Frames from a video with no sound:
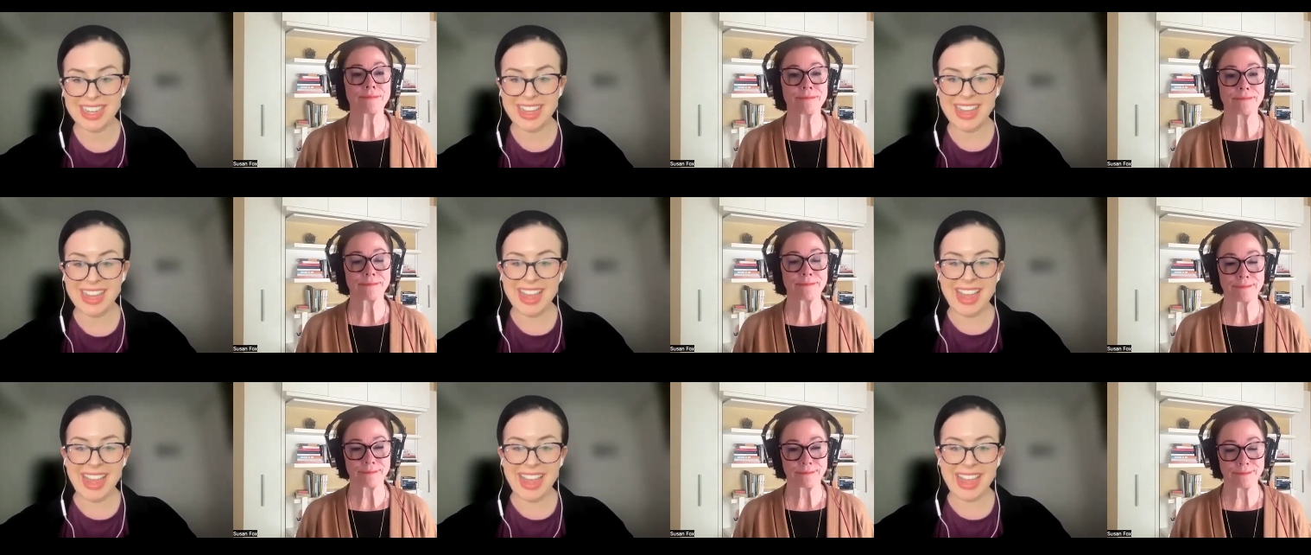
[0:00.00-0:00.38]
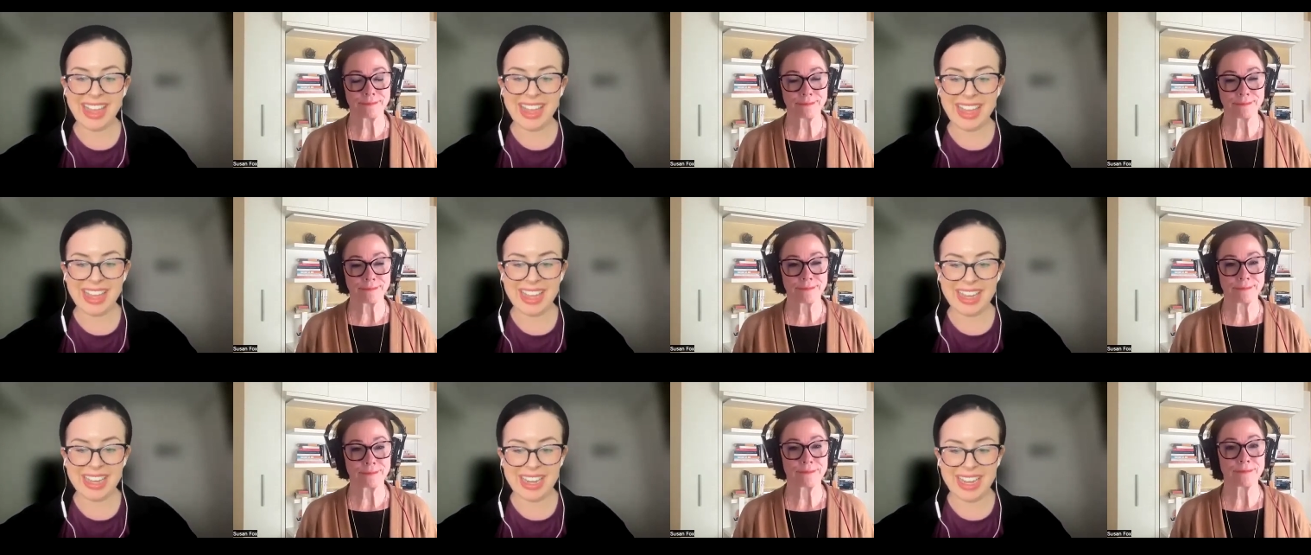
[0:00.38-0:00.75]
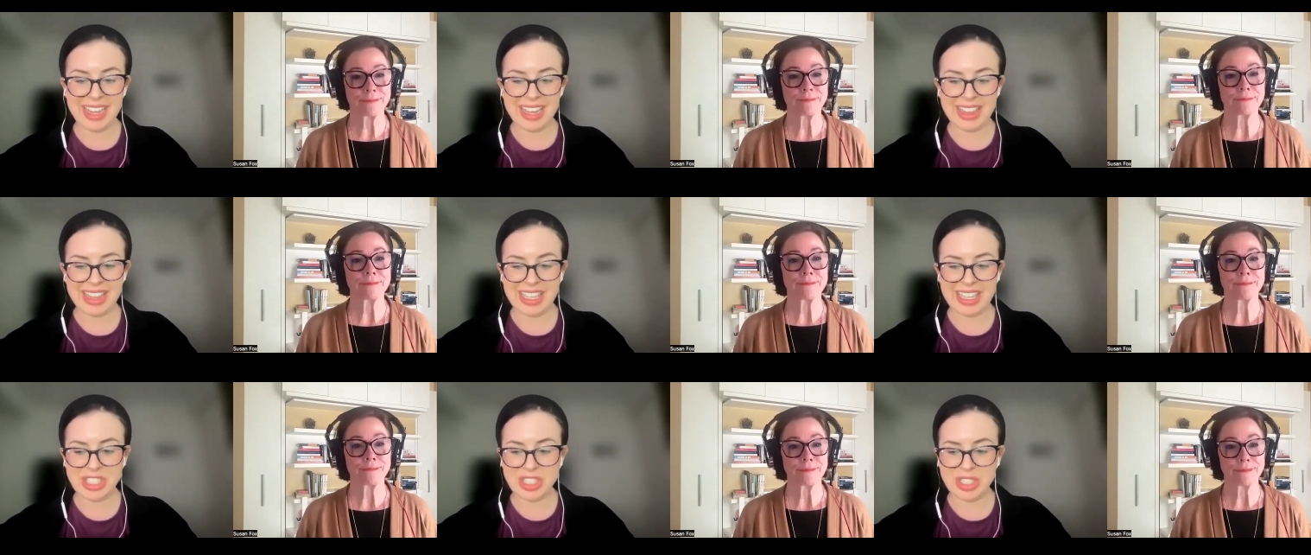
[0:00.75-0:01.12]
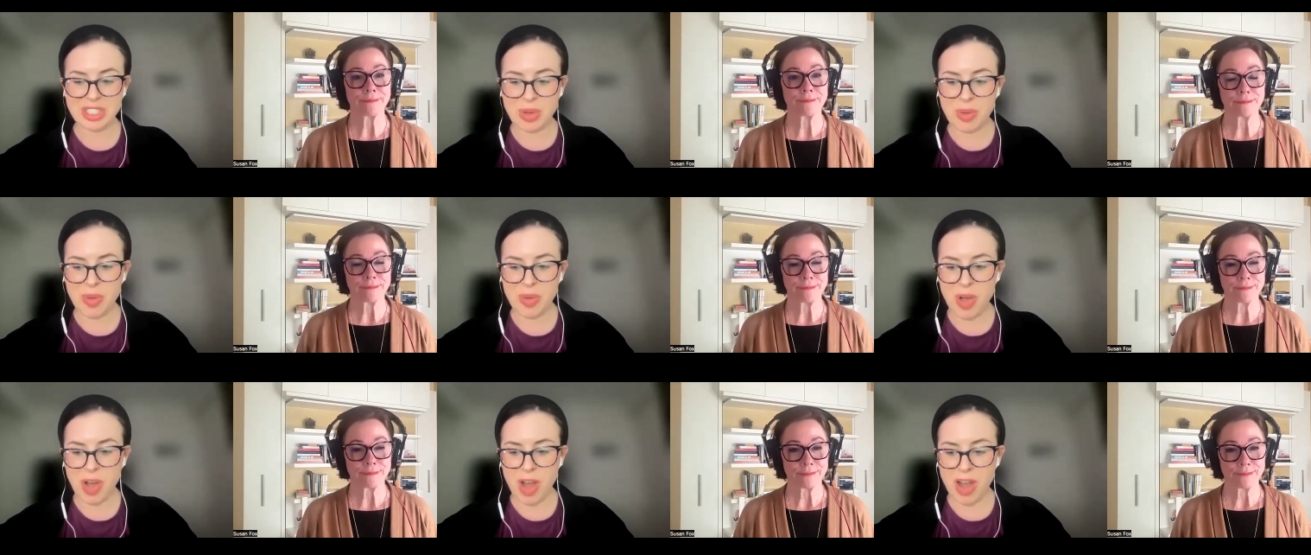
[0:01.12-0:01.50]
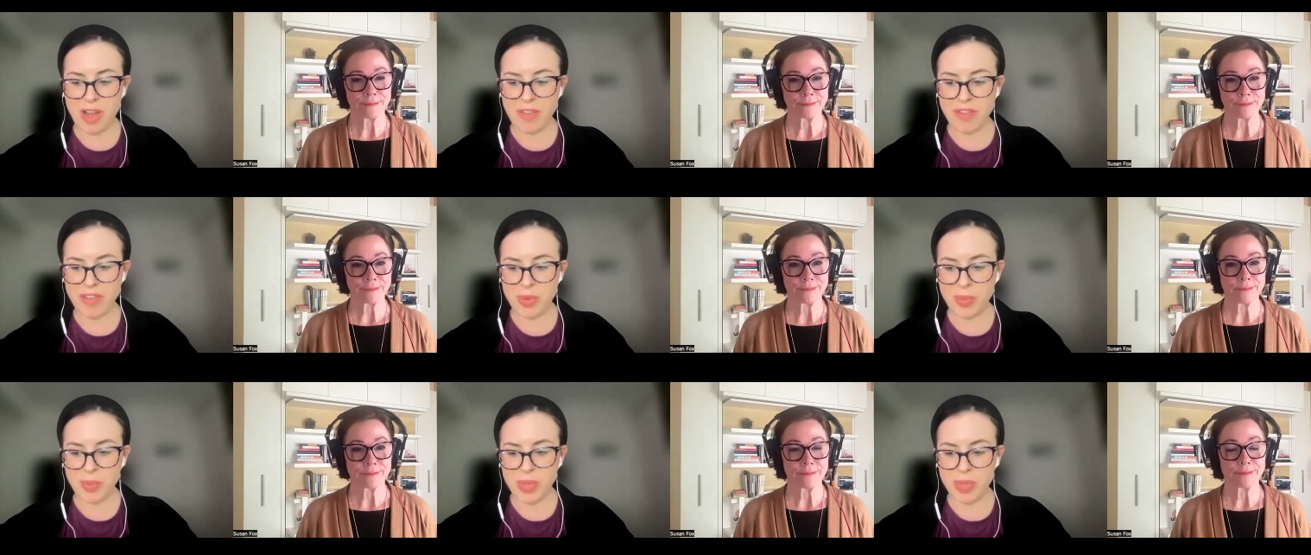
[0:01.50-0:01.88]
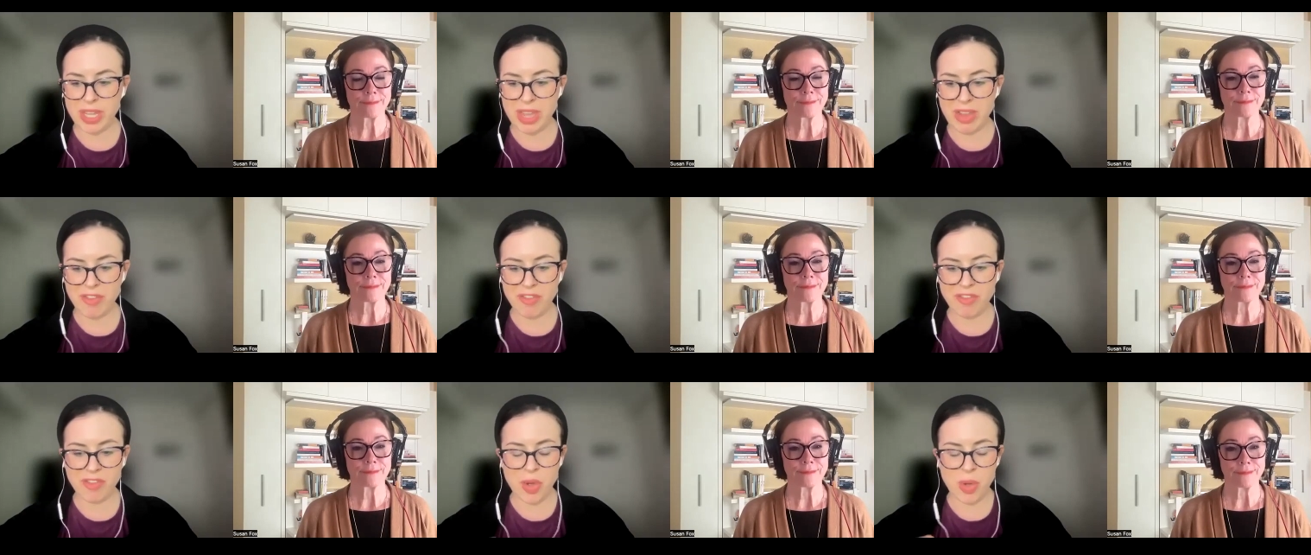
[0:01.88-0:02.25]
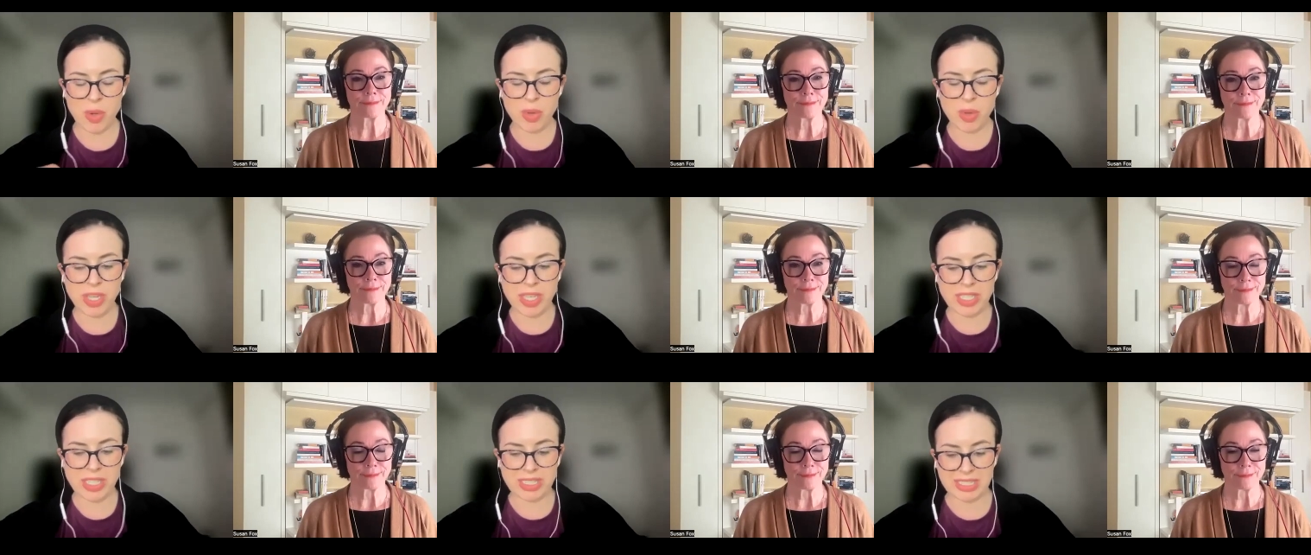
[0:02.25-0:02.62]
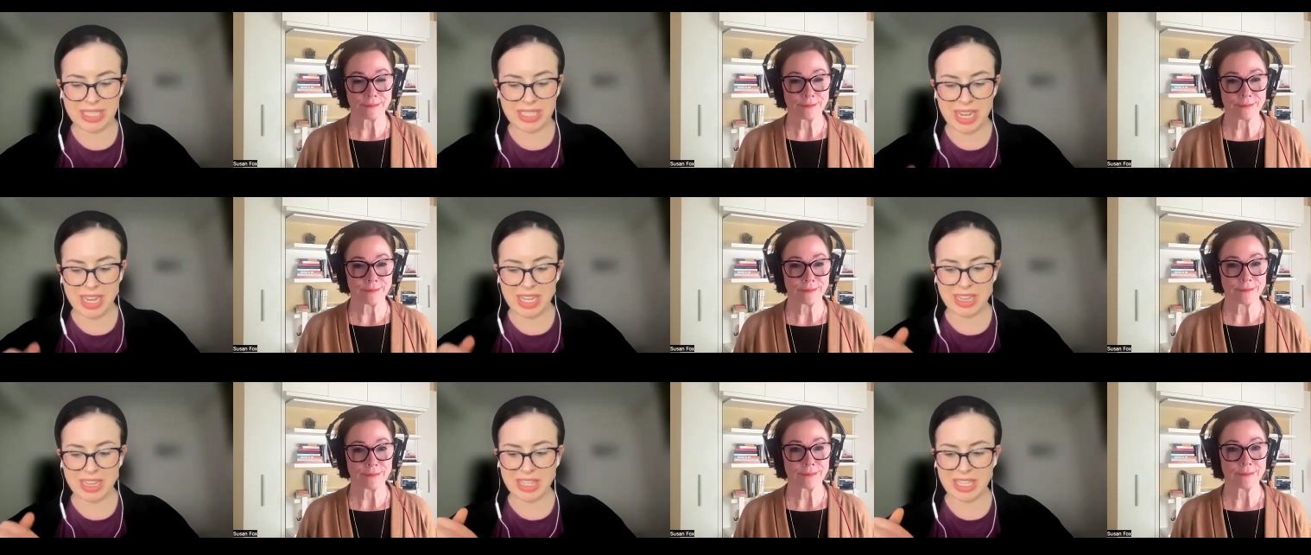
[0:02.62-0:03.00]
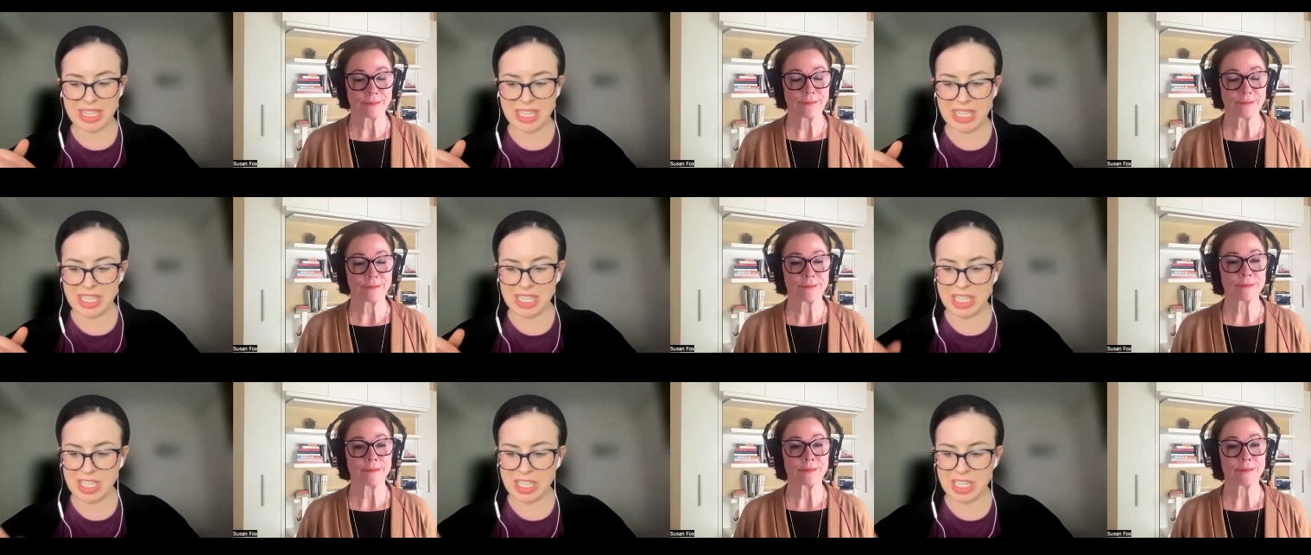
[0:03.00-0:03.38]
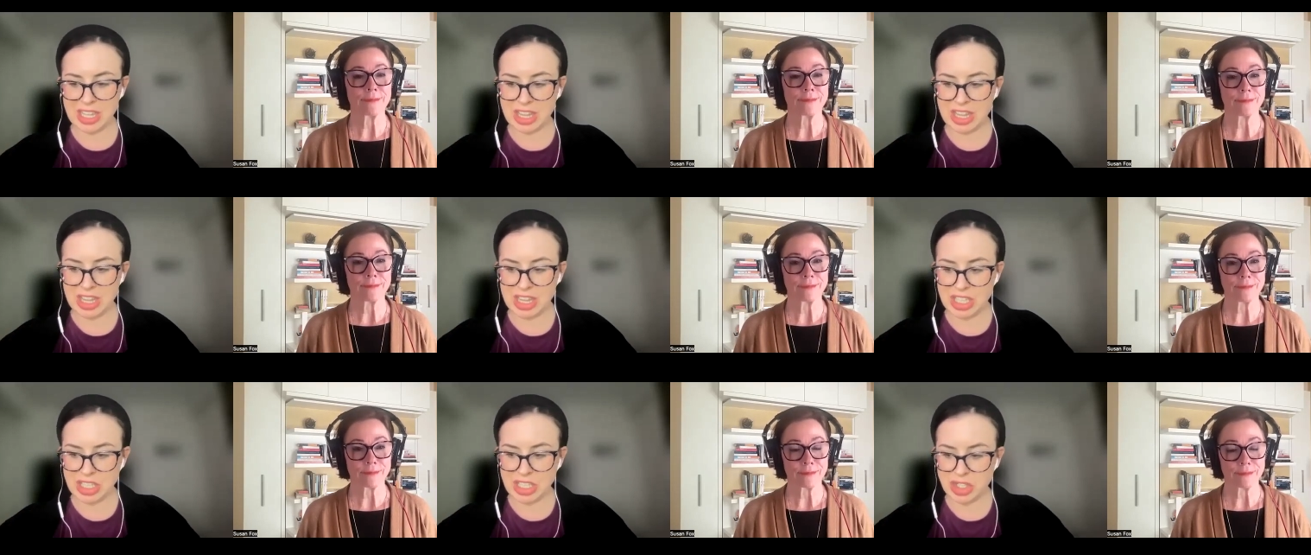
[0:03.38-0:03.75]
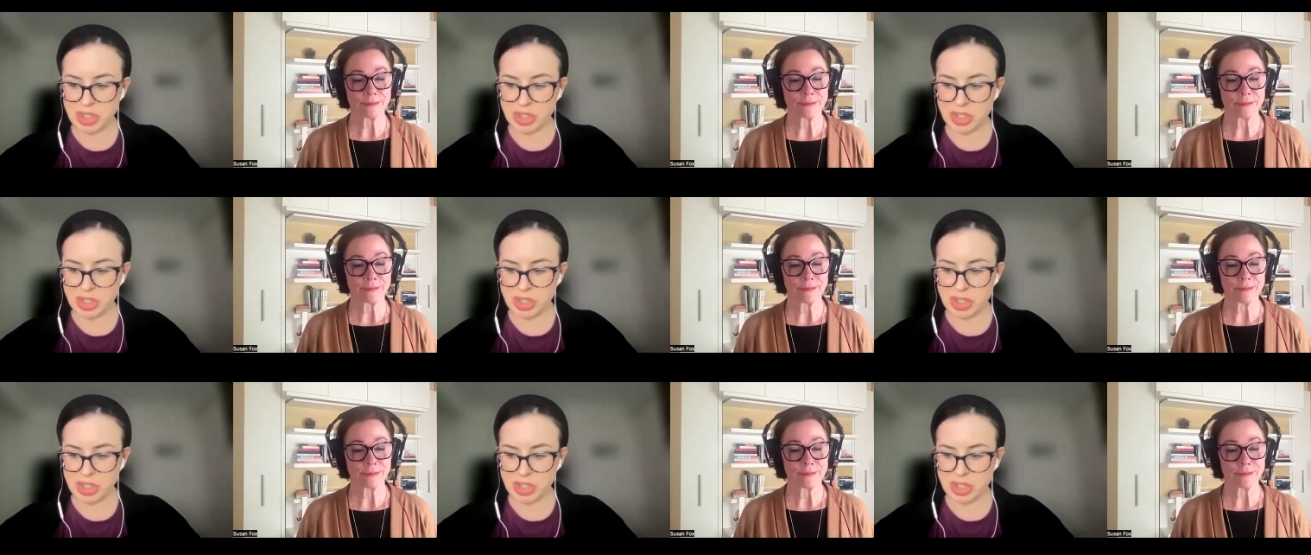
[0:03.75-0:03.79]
Speaker 1: Mm-hmm. And I think so often we get focused on the the